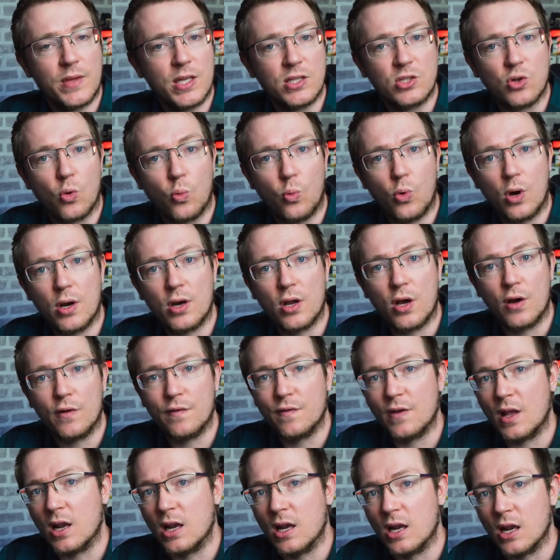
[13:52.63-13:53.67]
It's a
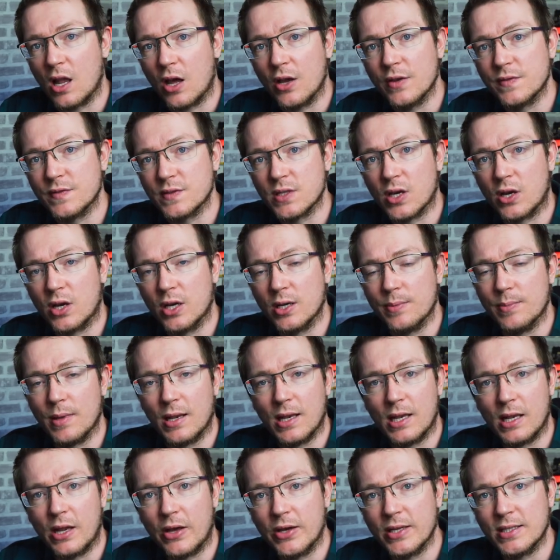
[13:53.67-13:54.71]
one-off lifetime
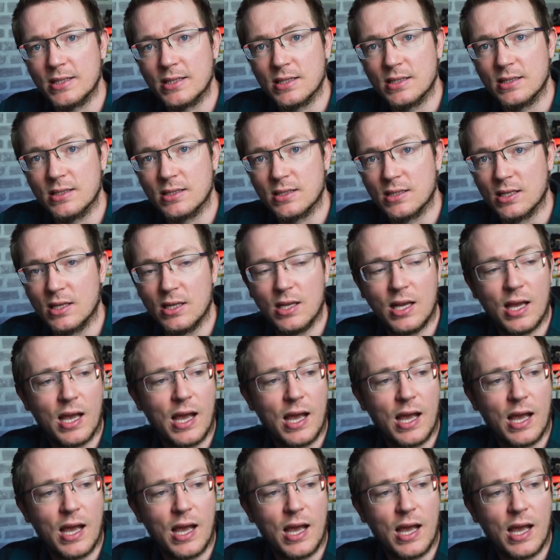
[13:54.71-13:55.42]
license,